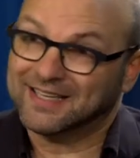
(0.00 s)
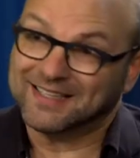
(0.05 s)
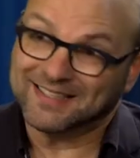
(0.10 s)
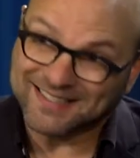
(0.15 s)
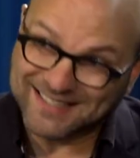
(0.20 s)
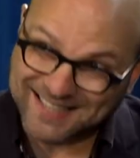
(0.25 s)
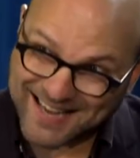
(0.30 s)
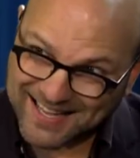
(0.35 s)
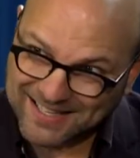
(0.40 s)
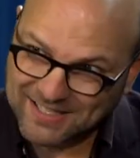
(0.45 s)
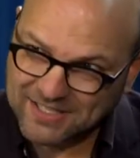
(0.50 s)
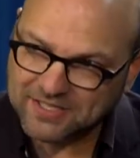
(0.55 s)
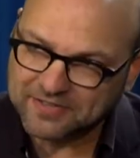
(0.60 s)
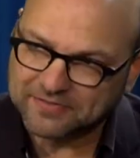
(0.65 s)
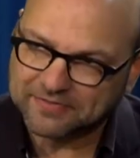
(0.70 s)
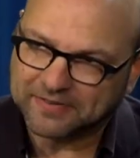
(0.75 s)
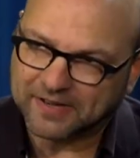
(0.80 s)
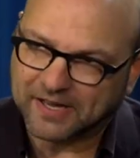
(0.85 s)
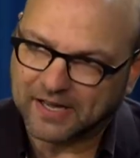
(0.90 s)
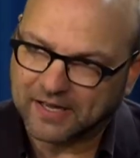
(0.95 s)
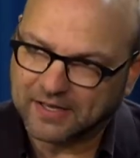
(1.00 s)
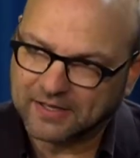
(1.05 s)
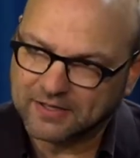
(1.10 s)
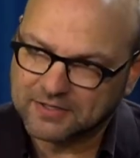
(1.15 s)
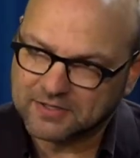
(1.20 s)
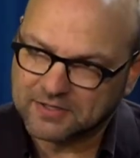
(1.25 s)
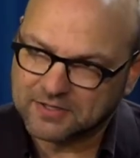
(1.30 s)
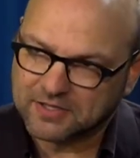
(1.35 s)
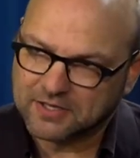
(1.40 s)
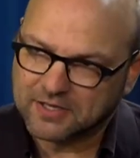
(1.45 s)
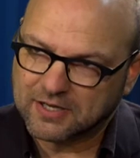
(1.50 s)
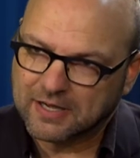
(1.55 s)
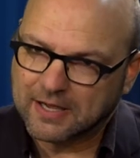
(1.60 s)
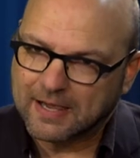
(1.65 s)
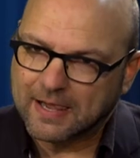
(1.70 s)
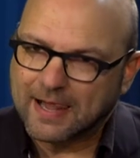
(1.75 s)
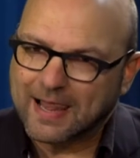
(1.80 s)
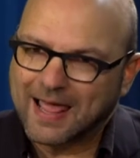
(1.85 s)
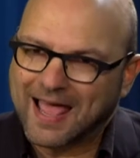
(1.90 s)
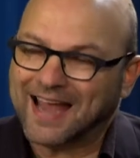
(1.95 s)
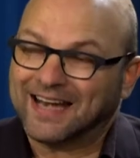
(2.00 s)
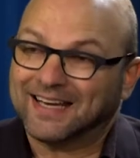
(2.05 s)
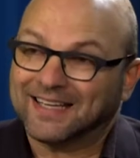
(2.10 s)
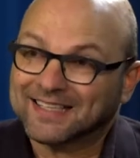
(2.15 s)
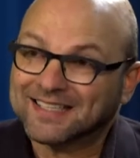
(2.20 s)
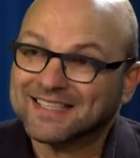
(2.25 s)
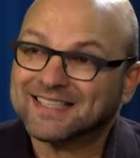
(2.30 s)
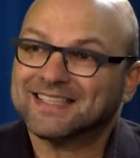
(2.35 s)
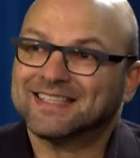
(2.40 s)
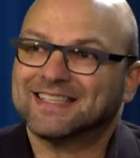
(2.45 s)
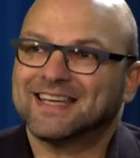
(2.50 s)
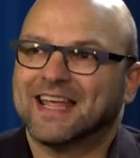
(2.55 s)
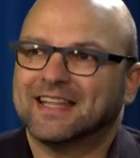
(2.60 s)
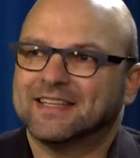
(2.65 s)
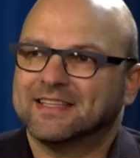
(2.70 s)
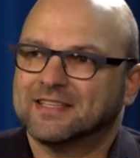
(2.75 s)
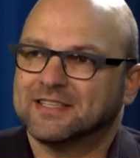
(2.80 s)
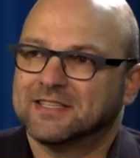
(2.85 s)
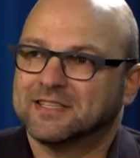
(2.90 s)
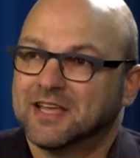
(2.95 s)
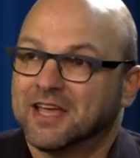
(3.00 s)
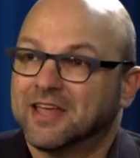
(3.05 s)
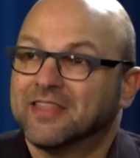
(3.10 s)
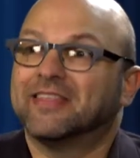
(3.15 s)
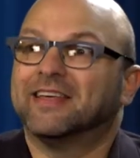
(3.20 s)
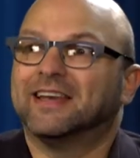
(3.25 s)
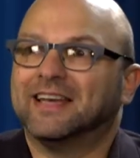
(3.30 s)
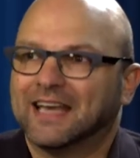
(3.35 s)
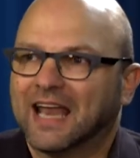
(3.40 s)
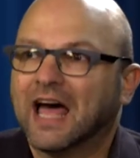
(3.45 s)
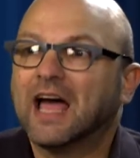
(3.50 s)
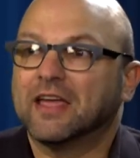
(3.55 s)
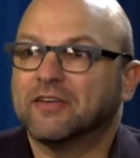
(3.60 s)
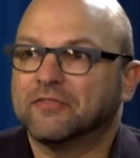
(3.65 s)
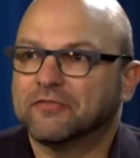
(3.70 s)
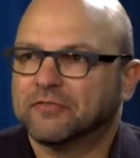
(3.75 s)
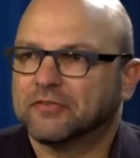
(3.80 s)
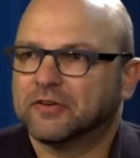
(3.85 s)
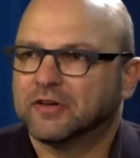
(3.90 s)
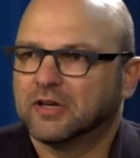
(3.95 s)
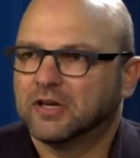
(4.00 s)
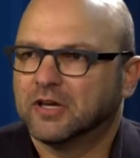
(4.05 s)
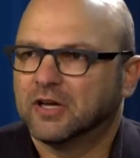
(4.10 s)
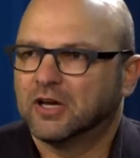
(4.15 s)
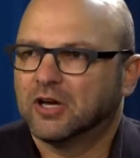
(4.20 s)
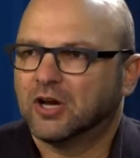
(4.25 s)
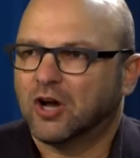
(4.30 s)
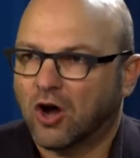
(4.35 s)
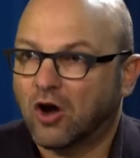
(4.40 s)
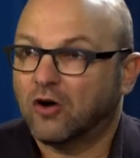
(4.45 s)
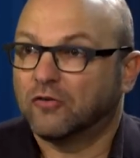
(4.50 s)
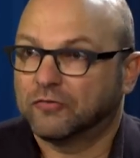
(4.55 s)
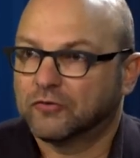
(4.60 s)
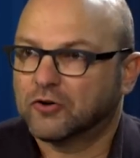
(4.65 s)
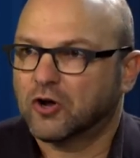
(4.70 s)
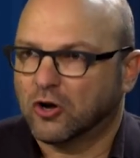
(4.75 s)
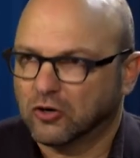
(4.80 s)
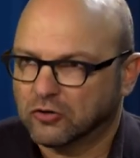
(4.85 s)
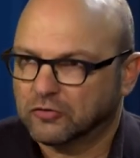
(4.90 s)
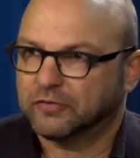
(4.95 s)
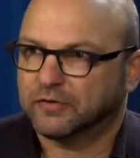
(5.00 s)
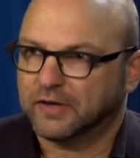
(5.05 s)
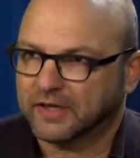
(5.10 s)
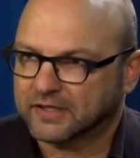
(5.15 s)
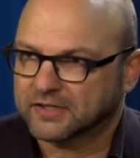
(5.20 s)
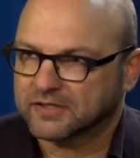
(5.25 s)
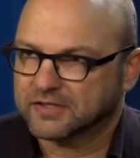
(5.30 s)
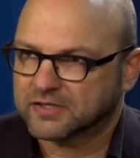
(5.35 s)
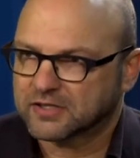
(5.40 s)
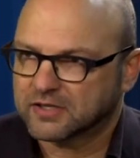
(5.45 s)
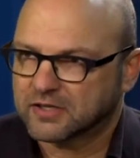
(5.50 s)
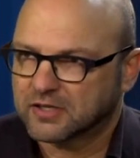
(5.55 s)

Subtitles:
intensifies and extends the life of conflicts.